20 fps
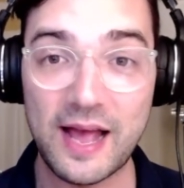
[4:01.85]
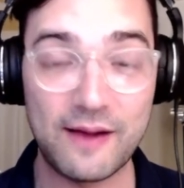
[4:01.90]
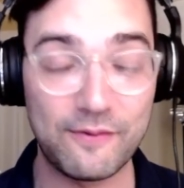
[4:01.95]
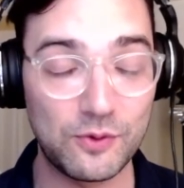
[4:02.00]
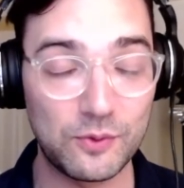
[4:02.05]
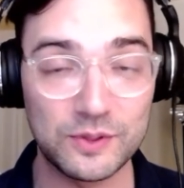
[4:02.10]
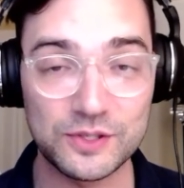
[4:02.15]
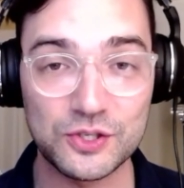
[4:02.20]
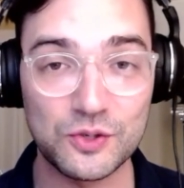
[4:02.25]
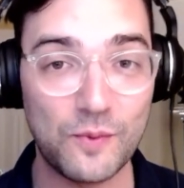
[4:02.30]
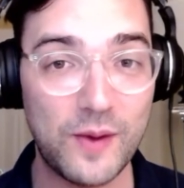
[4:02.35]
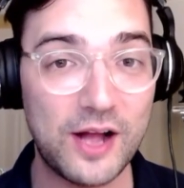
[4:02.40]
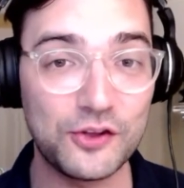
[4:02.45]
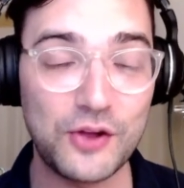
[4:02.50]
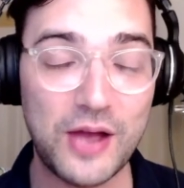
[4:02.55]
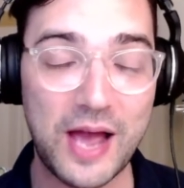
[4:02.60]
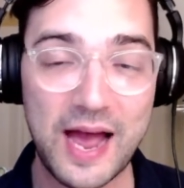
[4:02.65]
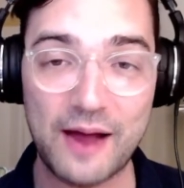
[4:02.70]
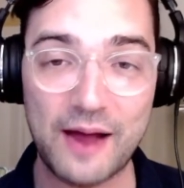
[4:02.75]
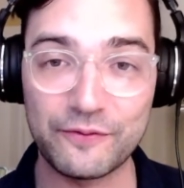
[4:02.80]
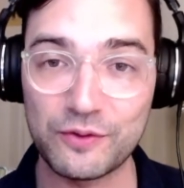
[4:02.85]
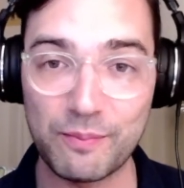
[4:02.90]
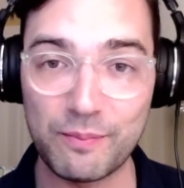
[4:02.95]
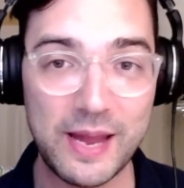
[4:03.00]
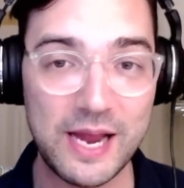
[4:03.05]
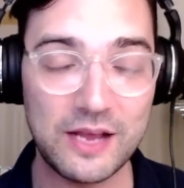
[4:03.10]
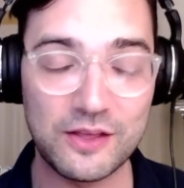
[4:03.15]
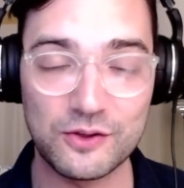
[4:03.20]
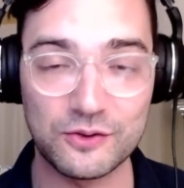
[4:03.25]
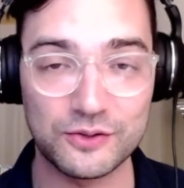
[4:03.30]
Every once in a while, you have to
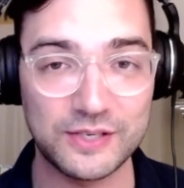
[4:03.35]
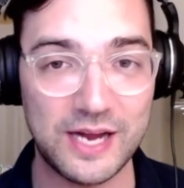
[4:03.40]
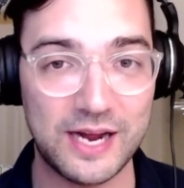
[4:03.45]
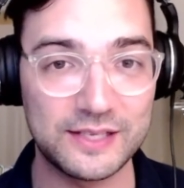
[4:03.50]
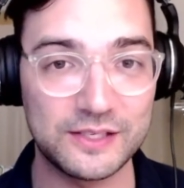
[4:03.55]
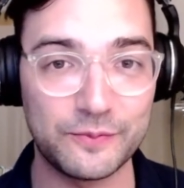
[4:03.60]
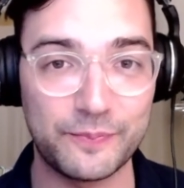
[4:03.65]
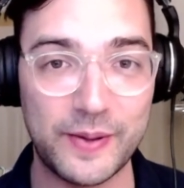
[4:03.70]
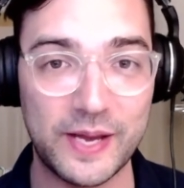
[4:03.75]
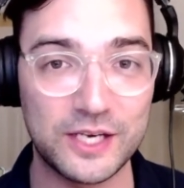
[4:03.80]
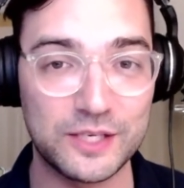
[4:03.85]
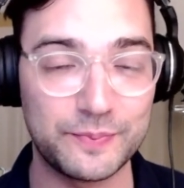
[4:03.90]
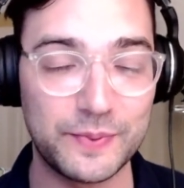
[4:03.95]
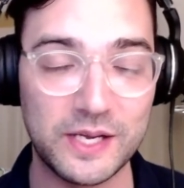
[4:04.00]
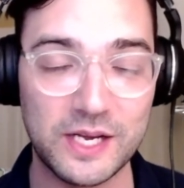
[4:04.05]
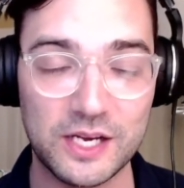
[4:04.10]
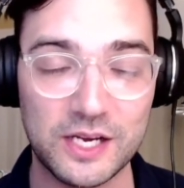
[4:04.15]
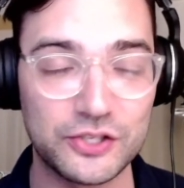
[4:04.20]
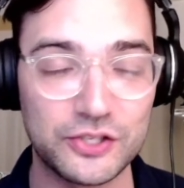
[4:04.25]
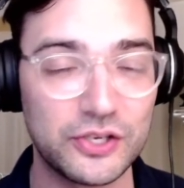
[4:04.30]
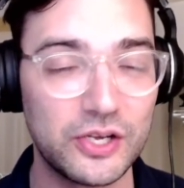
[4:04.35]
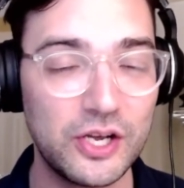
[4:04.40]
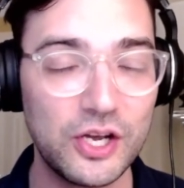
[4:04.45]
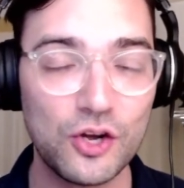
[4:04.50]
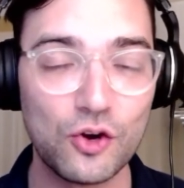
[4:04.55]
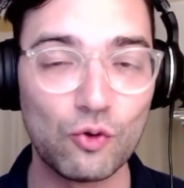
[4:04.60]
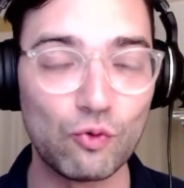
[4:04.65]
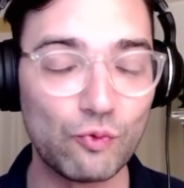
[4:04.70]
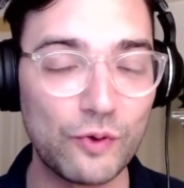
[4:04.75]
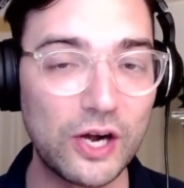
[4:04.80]
make those kinds of picks because
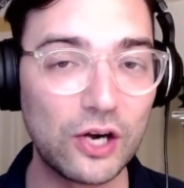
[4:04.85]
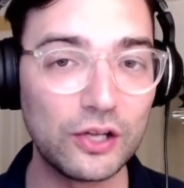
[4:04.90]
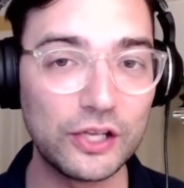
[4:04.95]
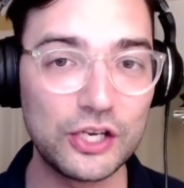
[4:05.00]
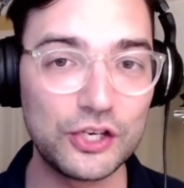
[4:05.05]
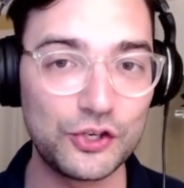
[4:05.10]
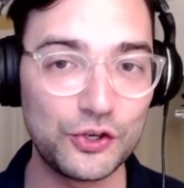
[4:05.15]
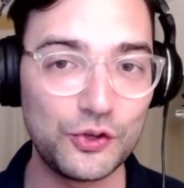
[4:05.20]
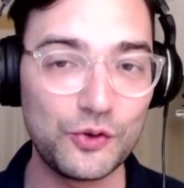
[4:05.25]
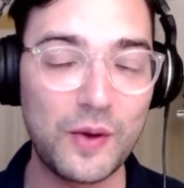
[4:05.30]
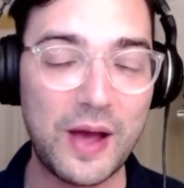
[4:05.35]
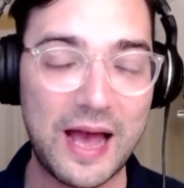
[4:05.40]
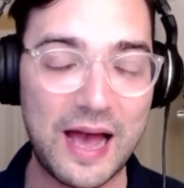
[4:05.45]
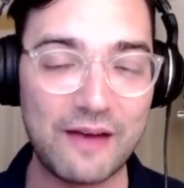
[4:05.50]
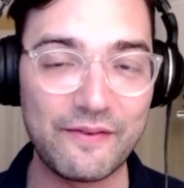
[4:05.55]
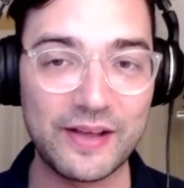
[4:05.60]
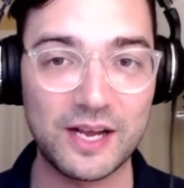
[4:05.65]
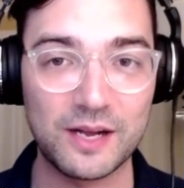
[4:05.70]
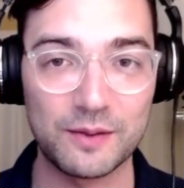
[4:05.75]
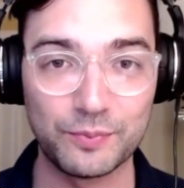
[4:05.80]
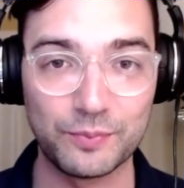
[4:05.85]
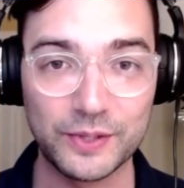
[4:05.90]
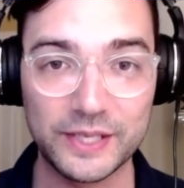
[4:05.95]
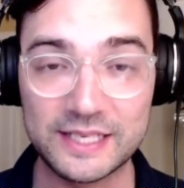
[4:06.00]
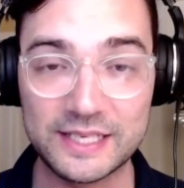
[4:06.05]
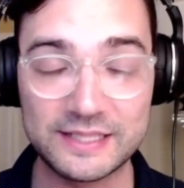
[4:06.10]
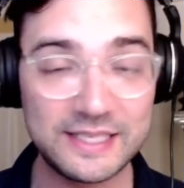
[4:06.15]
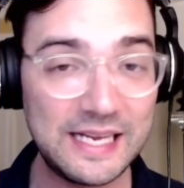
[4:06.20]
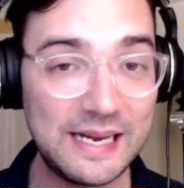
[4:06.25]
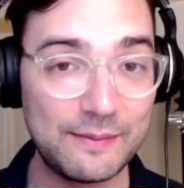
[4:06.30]
rarely do you have a
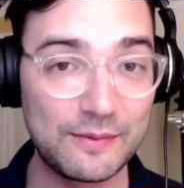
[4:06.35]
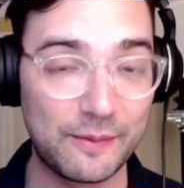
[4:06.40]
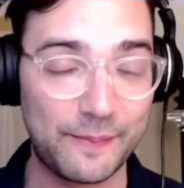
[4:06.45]
complete team.